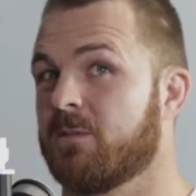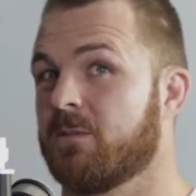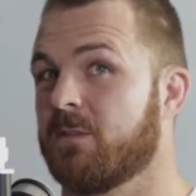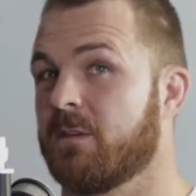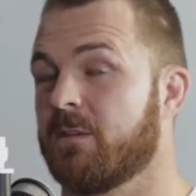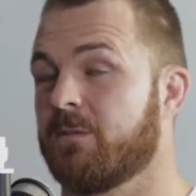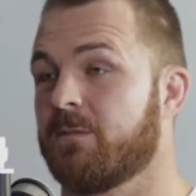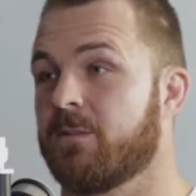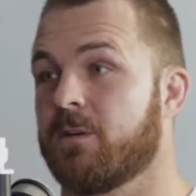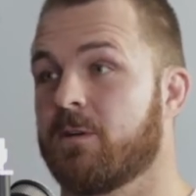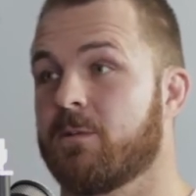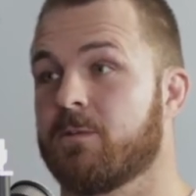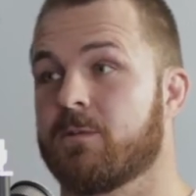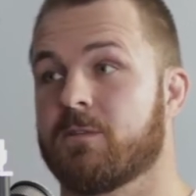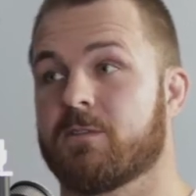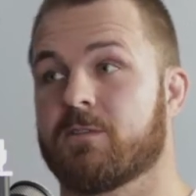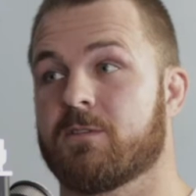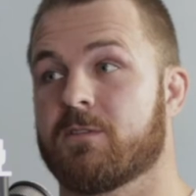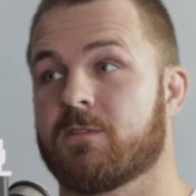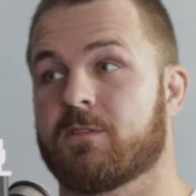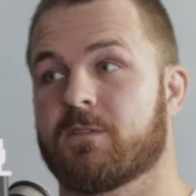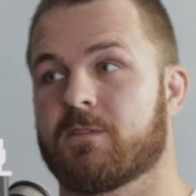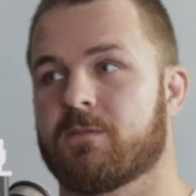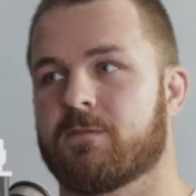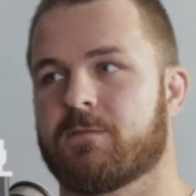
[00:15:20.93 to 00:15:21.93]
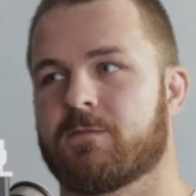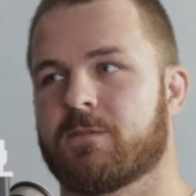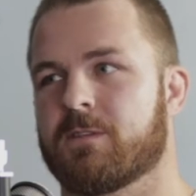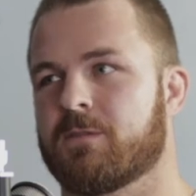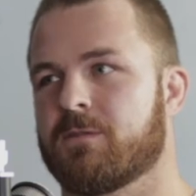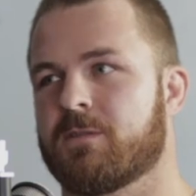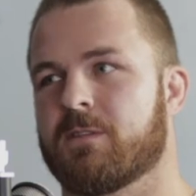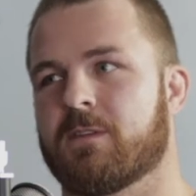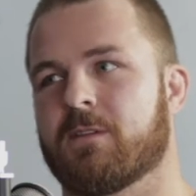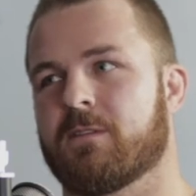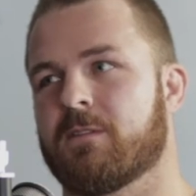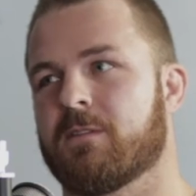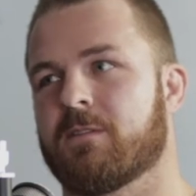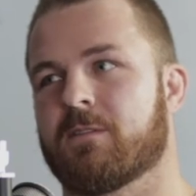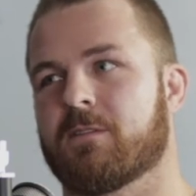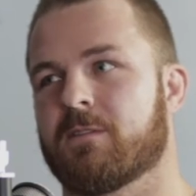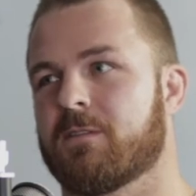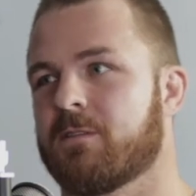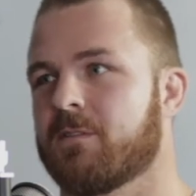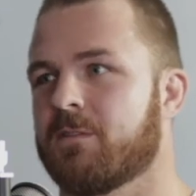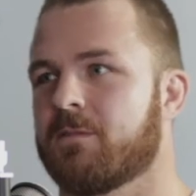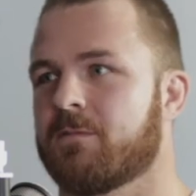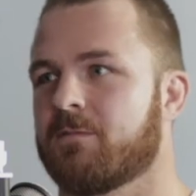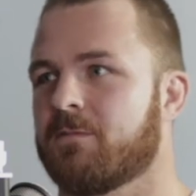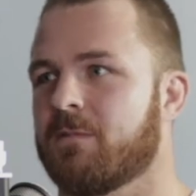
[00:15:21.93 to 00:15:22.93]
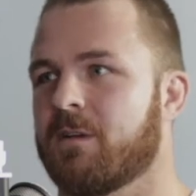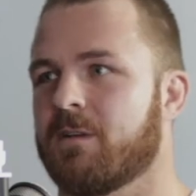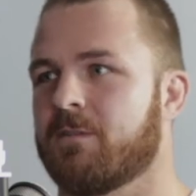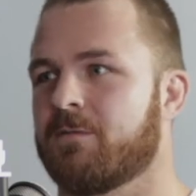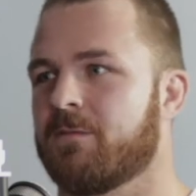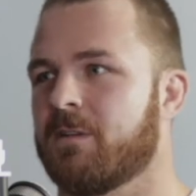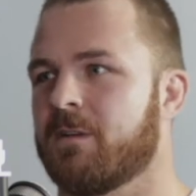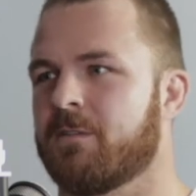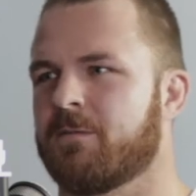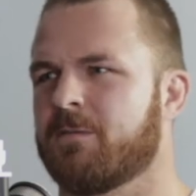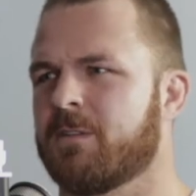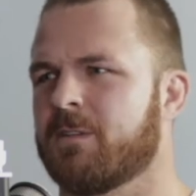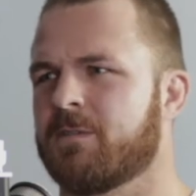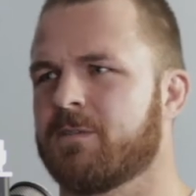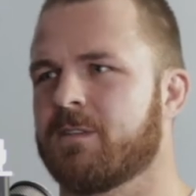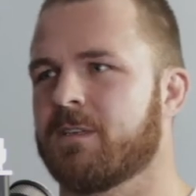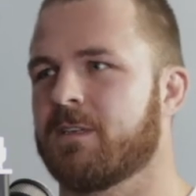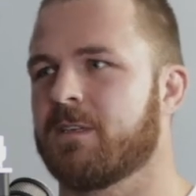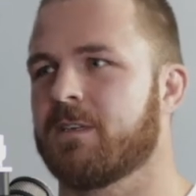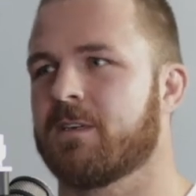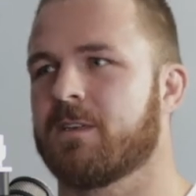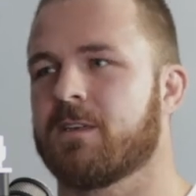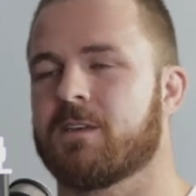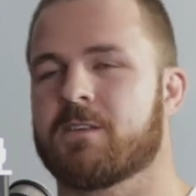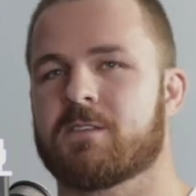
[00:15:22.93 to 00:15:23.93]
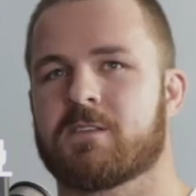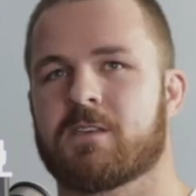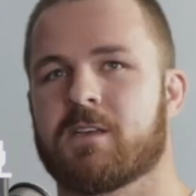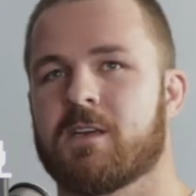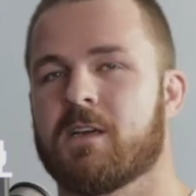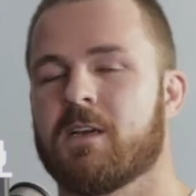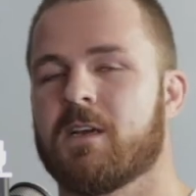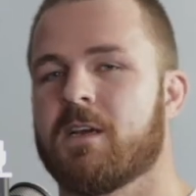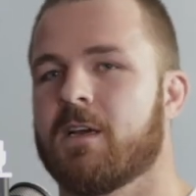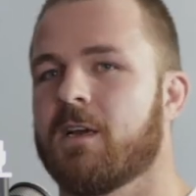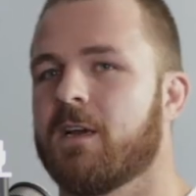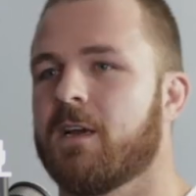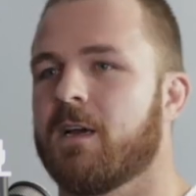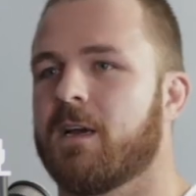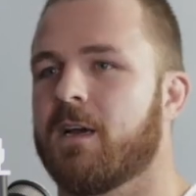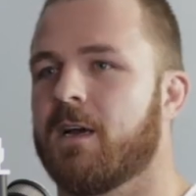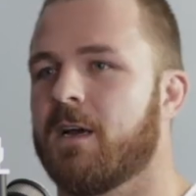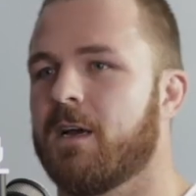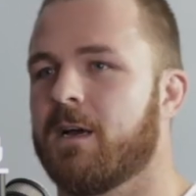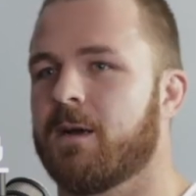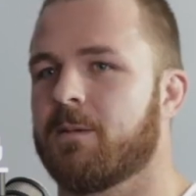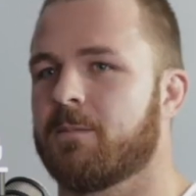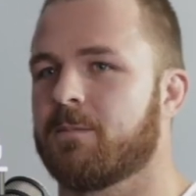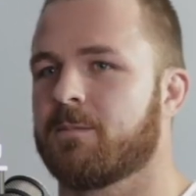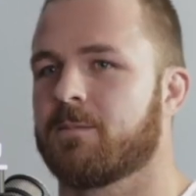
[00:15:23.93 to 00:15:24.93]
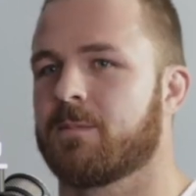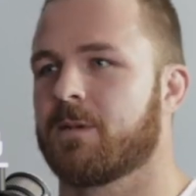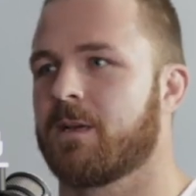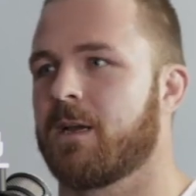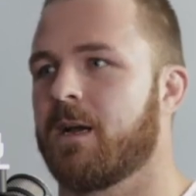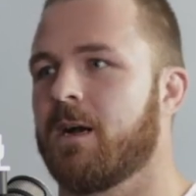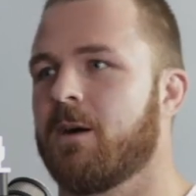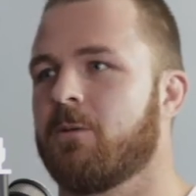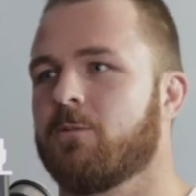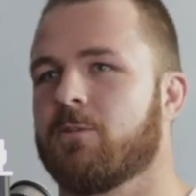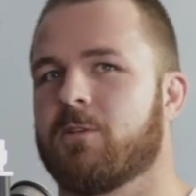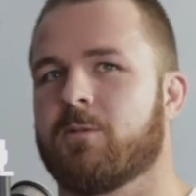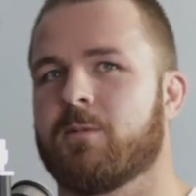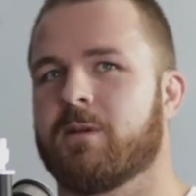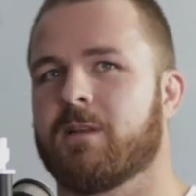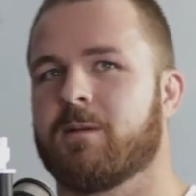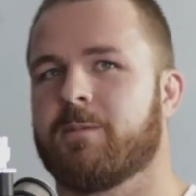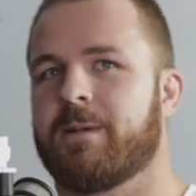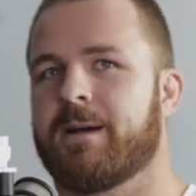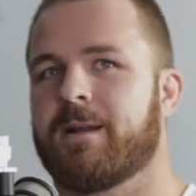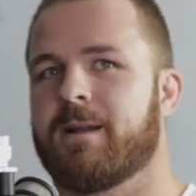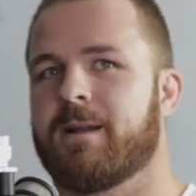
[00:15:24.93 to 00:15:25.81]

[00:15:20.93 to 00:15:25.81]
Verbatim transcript: If I was 50s, around 50 kilos. Carl would have been about